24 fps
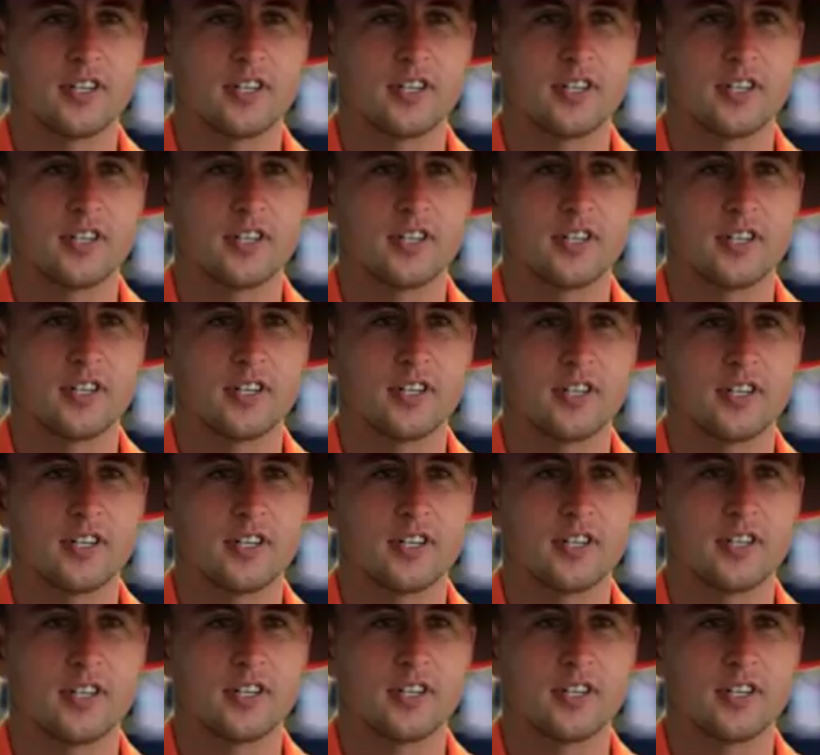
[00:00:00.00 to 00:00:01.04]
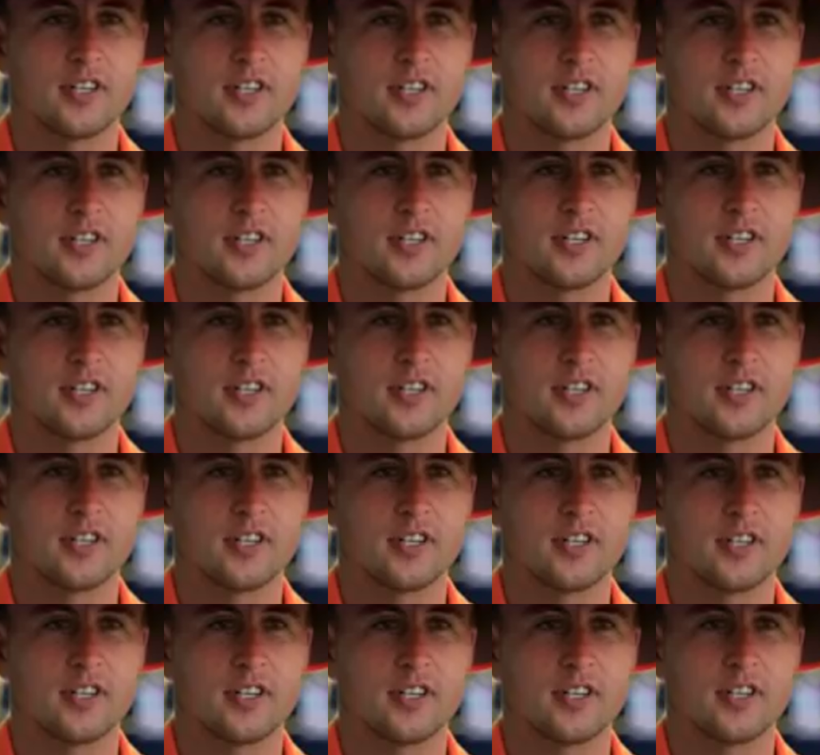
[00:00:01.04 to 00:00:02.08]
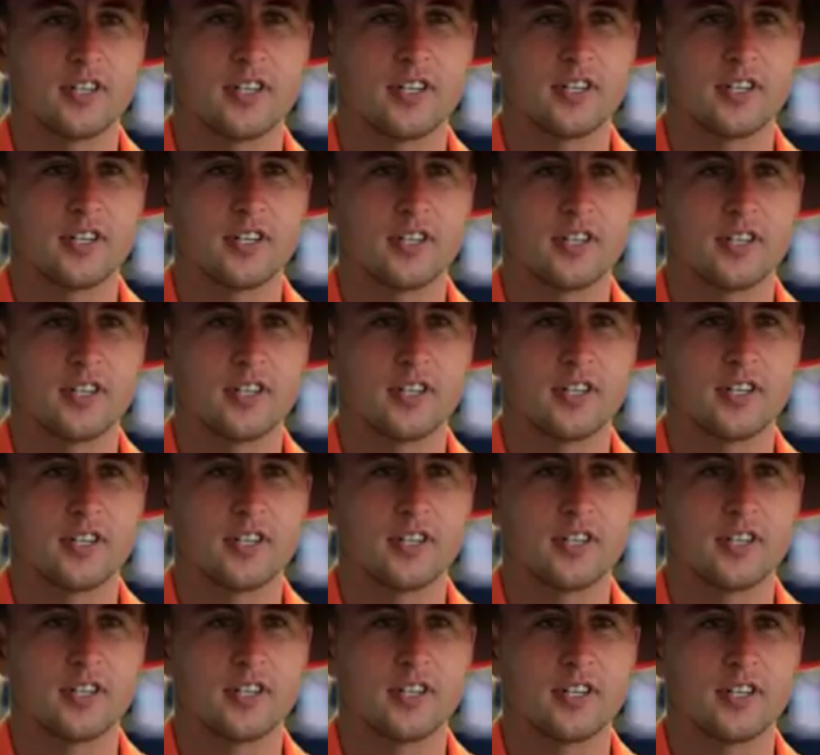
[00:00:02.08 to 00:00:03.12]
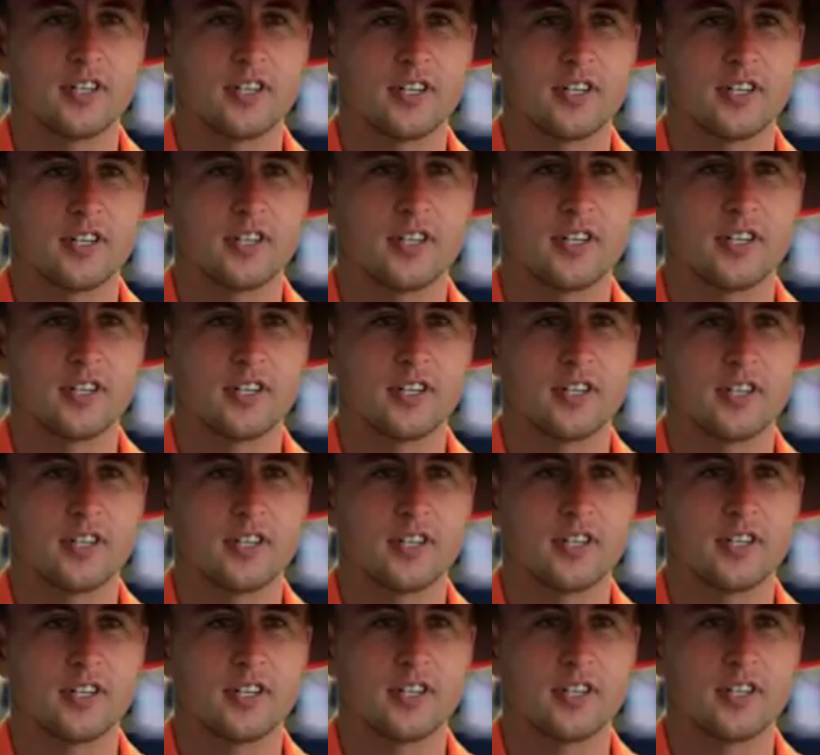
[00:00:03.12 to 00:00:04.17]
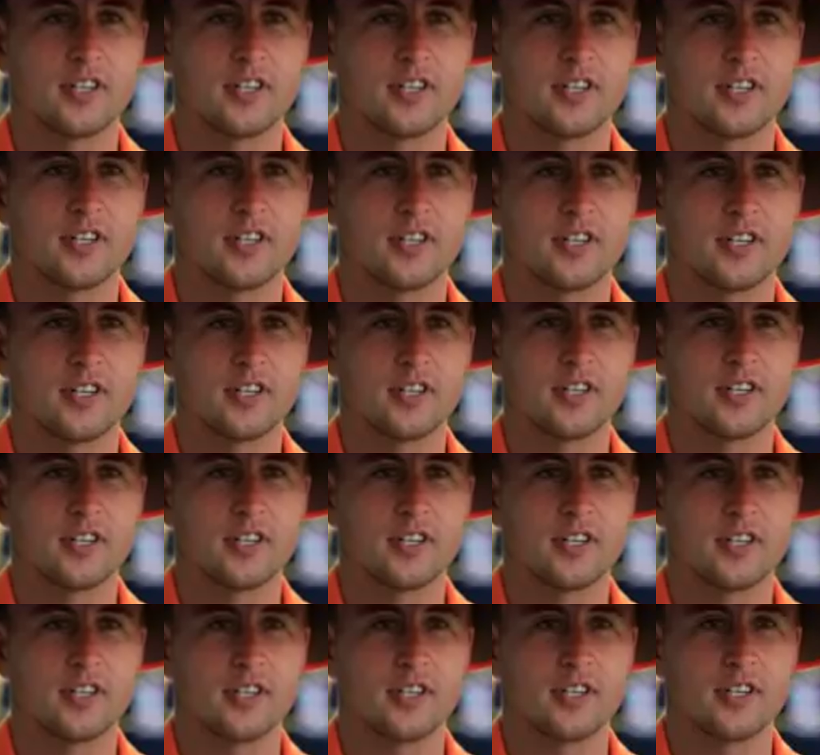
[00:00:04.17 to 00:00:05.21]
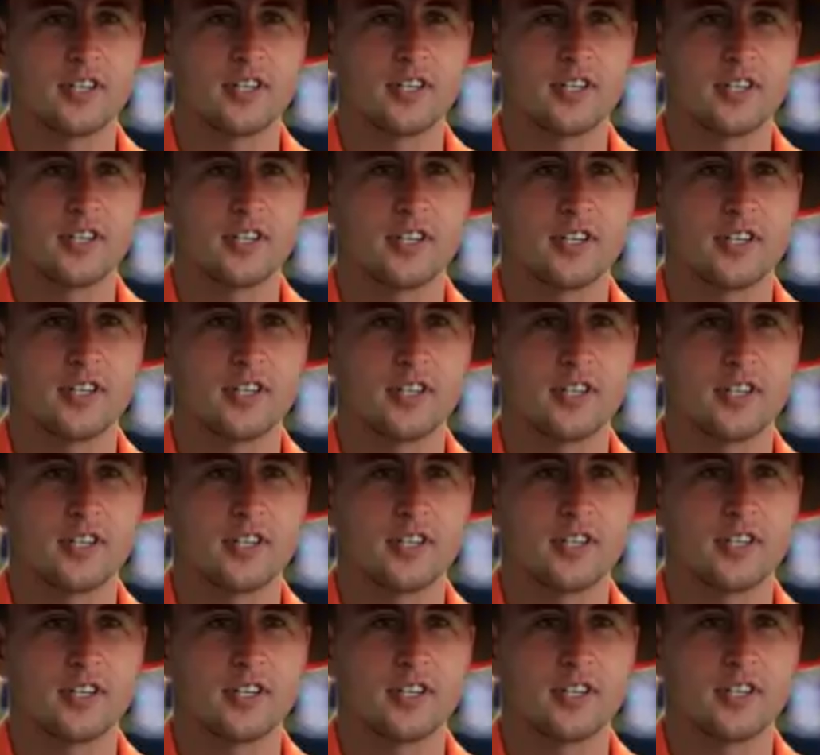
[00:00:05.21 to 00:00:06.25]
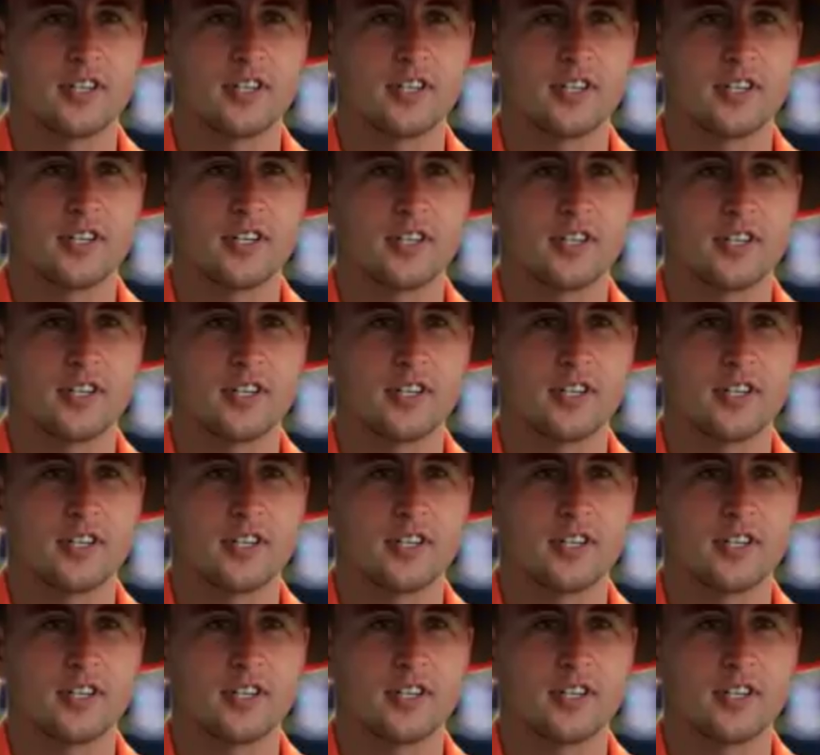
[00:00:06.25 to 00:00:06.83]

This person isn't speaking.